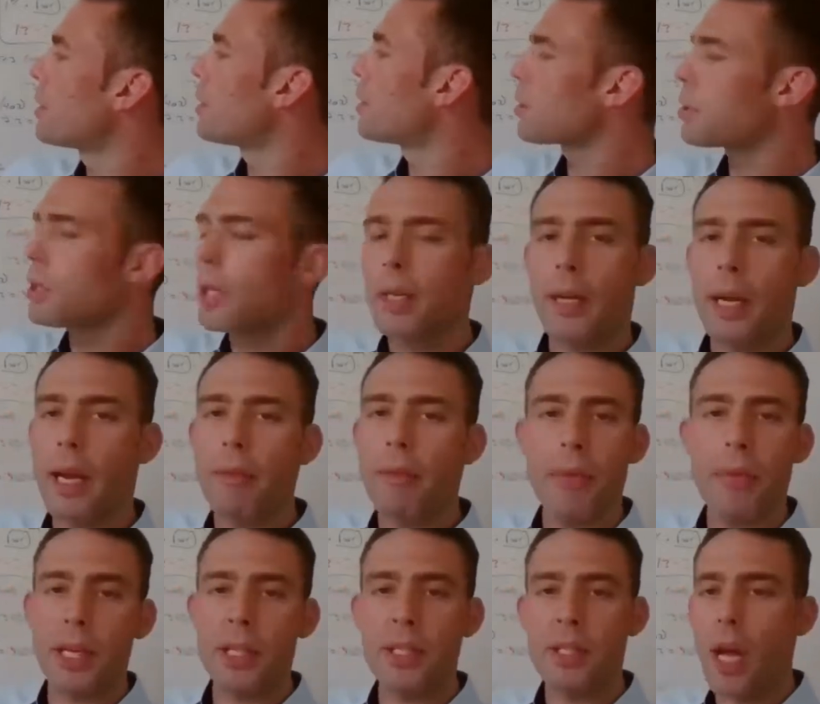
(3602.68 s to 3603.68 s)
and
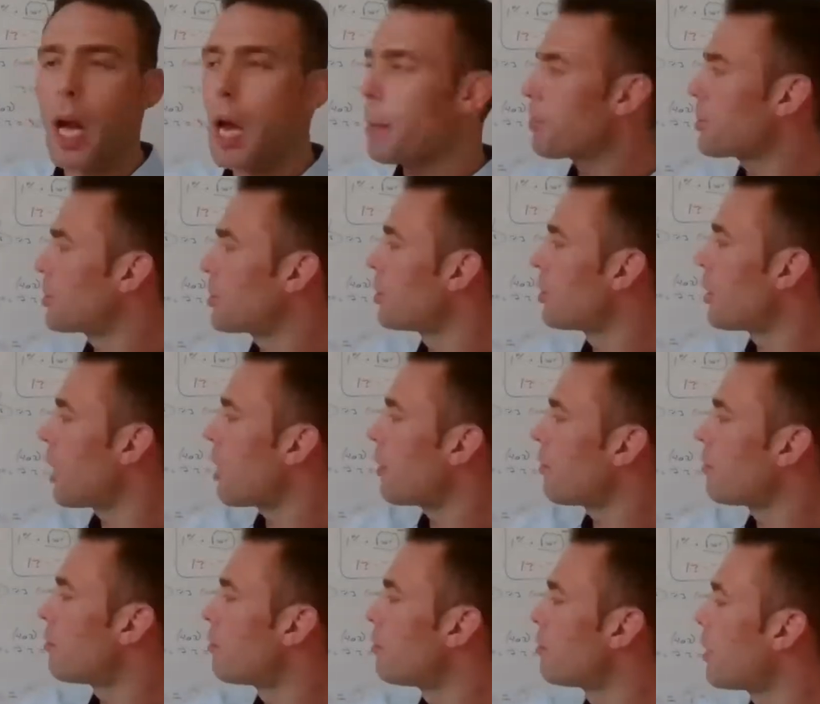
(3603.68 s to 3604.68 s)
everything stops. You're
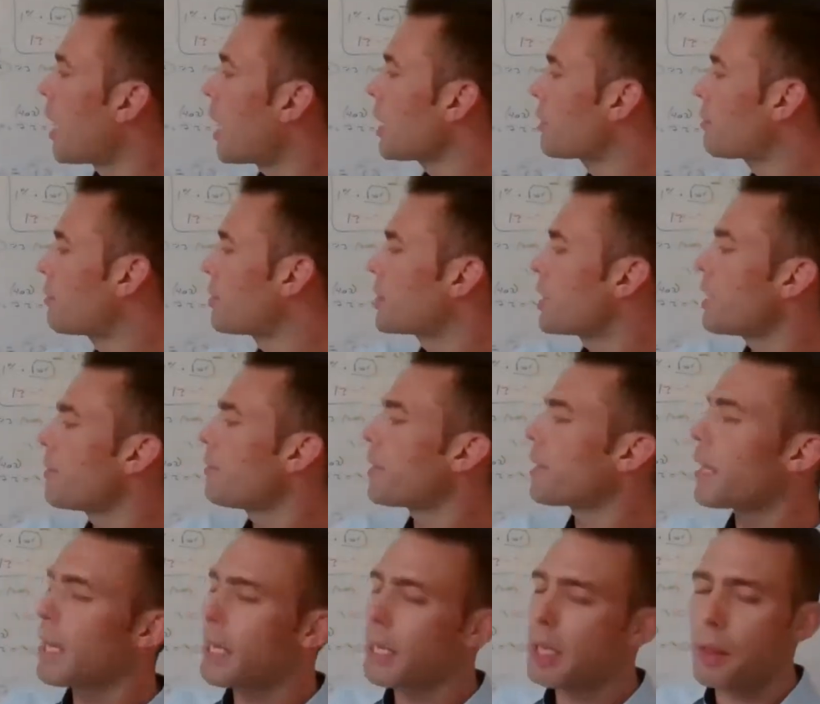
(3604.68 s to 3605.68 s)
now not
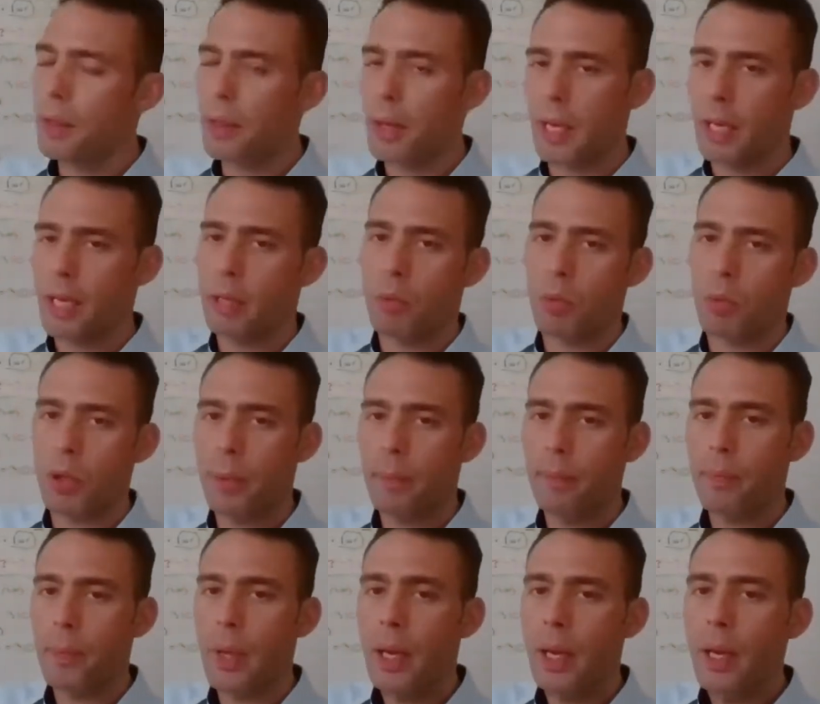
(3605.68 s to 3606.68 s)
receiving anything anymore.
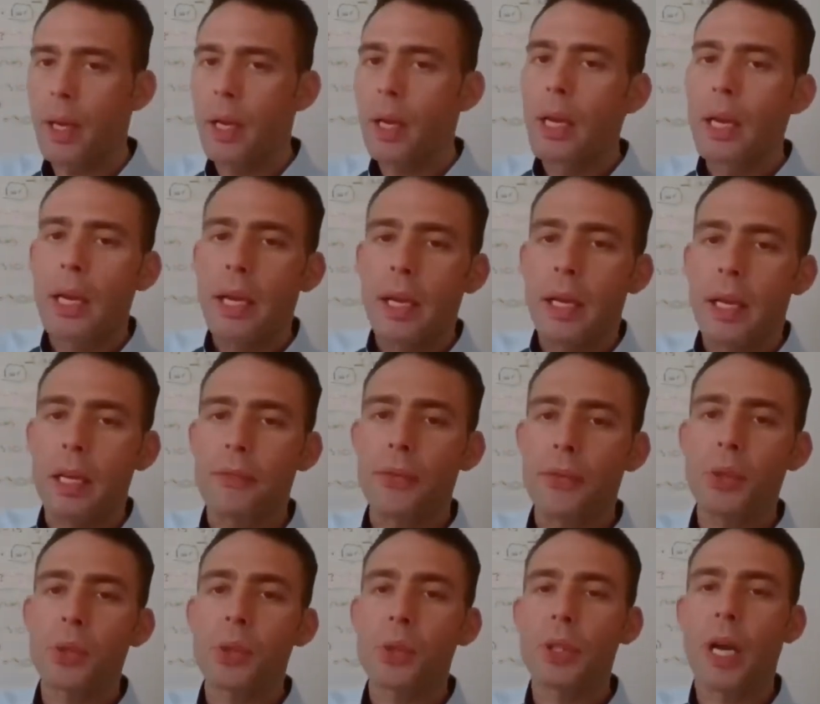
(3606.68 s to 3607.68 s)

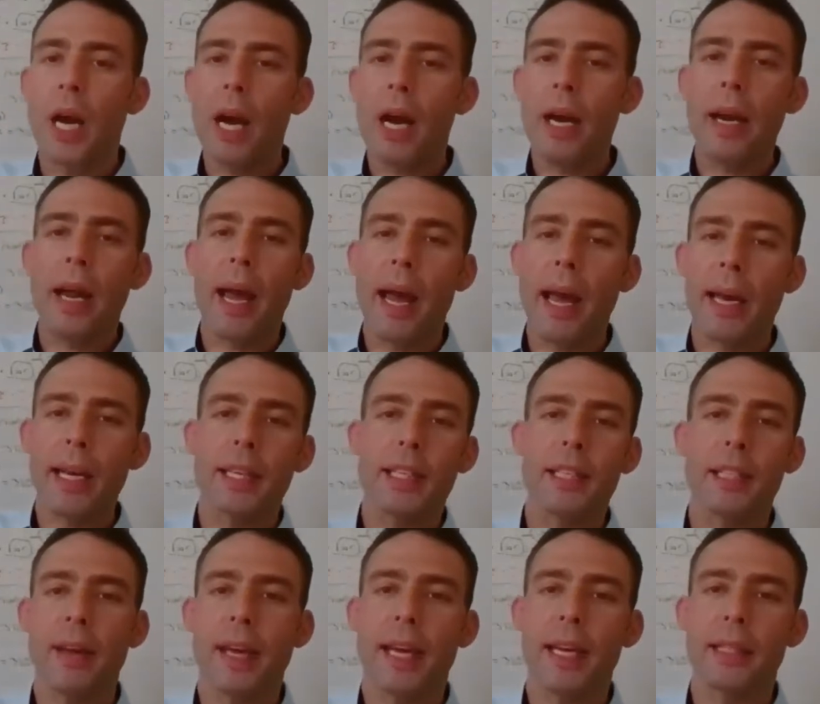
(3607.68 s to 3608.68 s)
If you do not
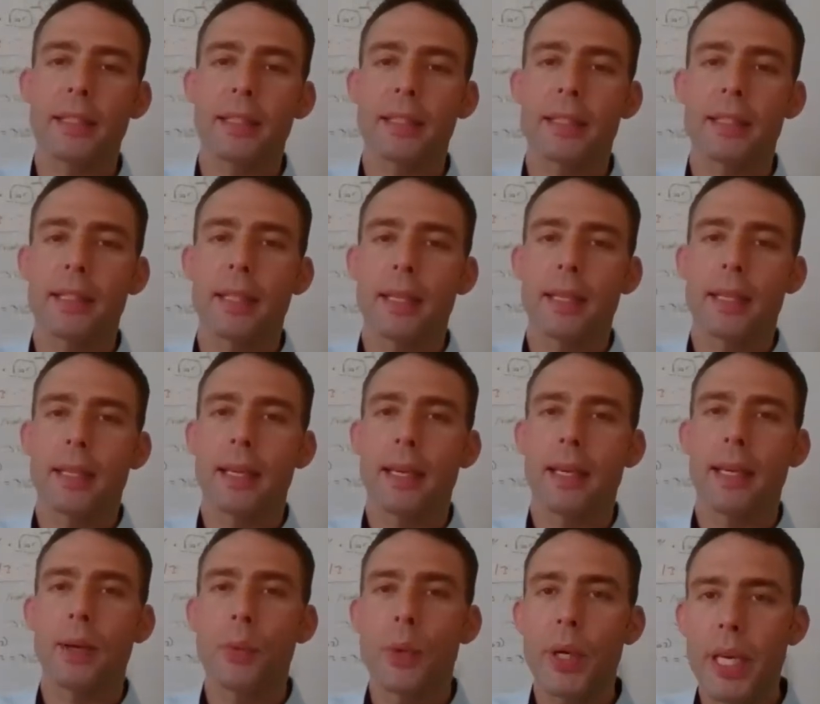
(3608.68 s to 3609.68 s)
activate
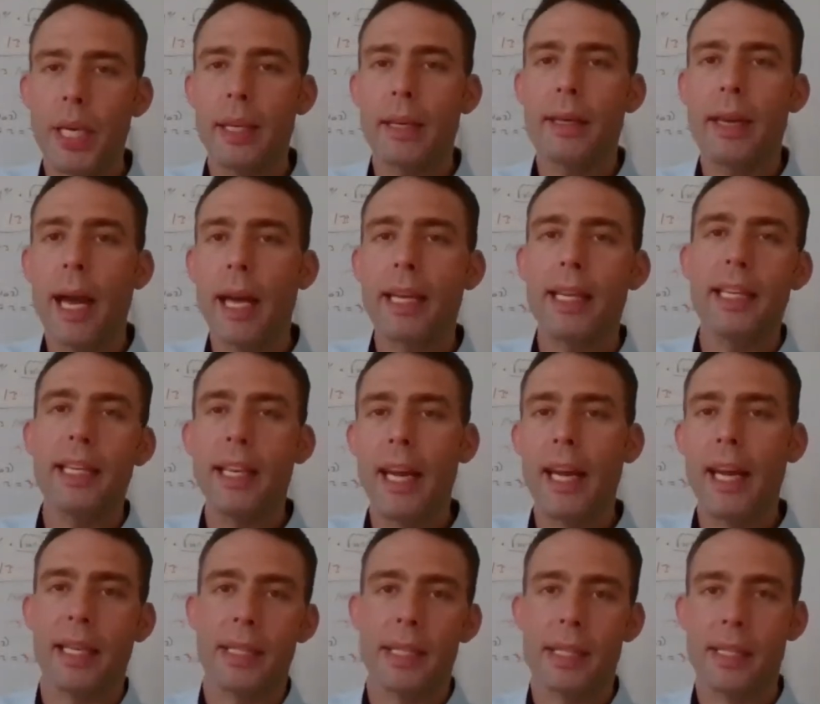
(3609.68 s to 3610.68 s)
within 90
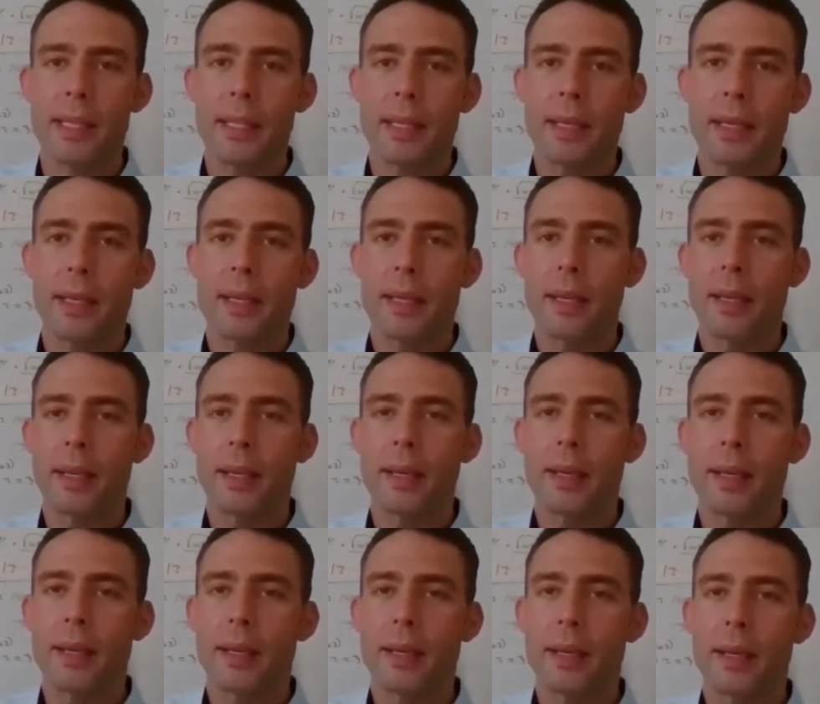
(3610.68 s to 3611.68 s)
days,
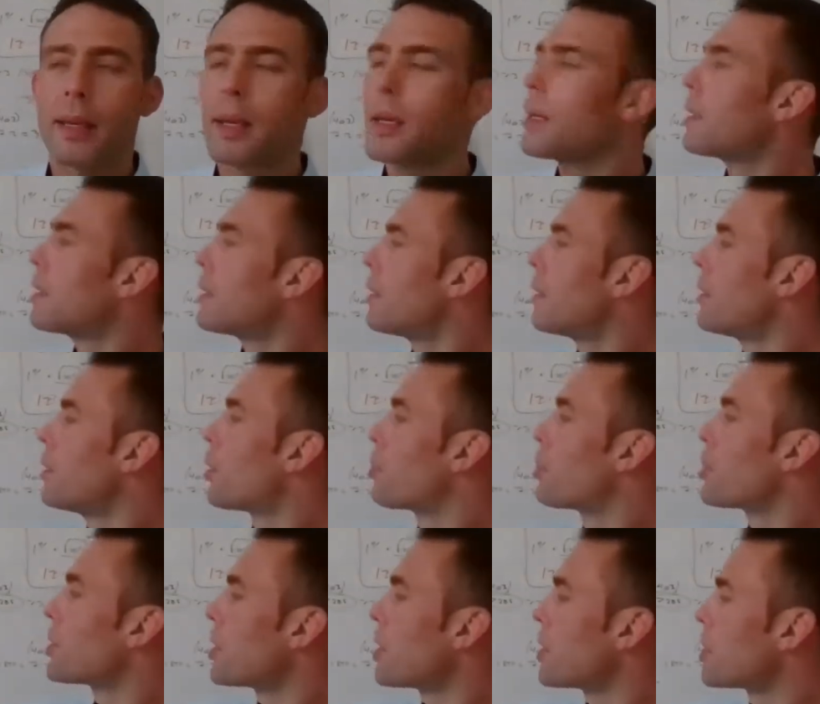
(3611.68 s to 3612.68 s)
your
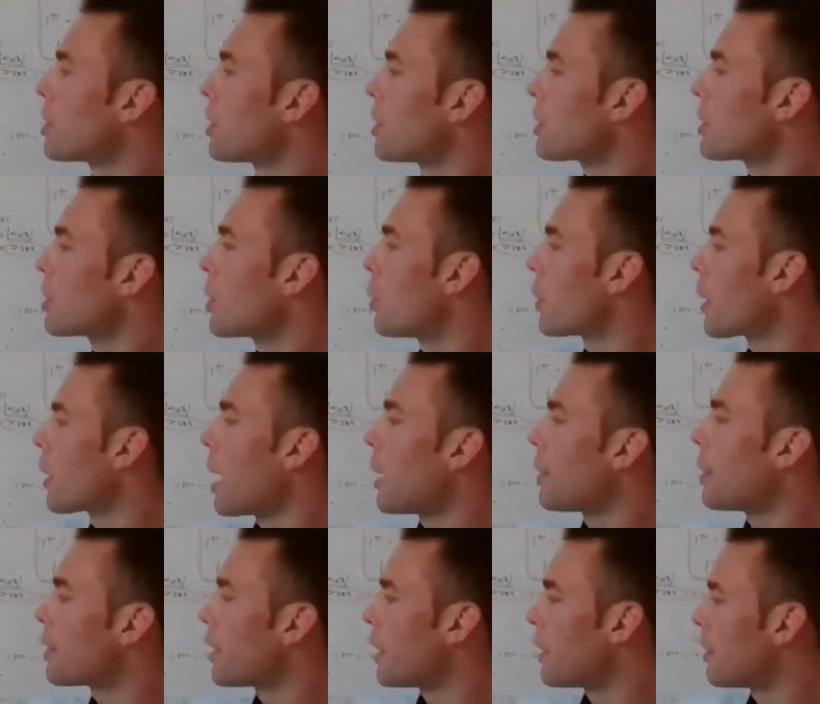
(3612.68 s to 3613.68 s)
position is going
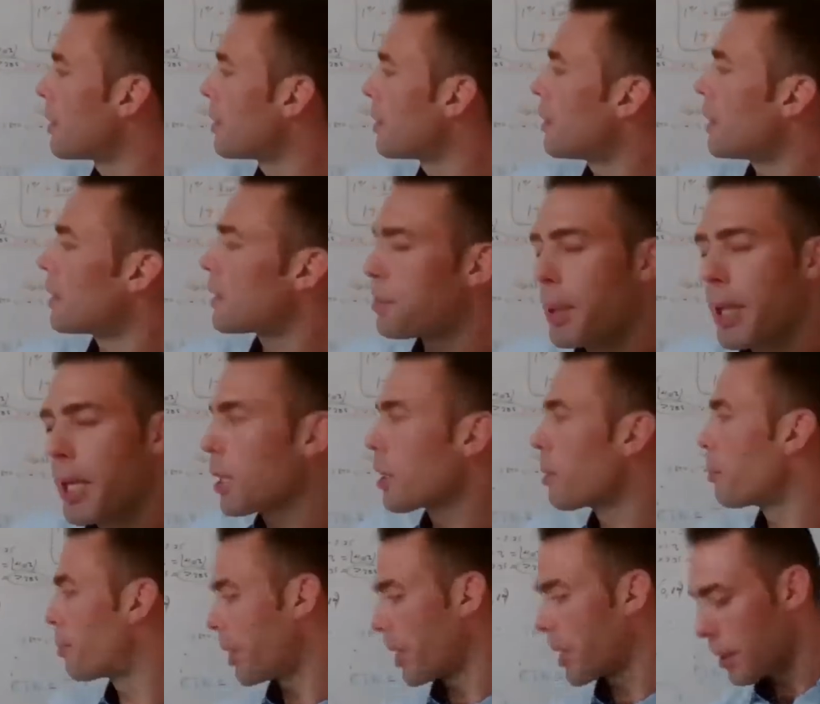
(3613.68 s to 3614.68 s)
out and it's being
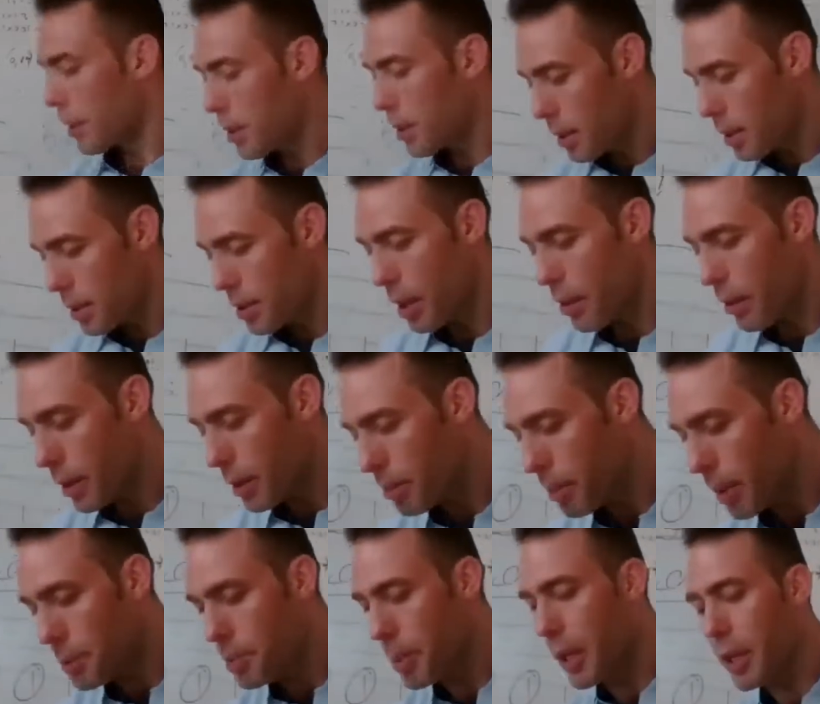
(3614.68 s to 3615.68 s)
compressed.
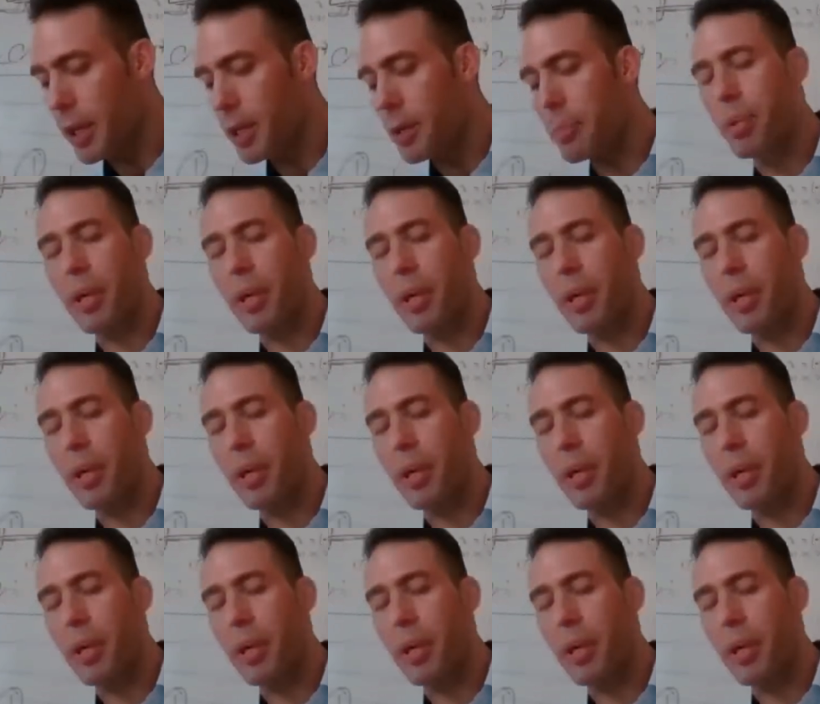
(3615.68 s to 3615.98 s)
It's being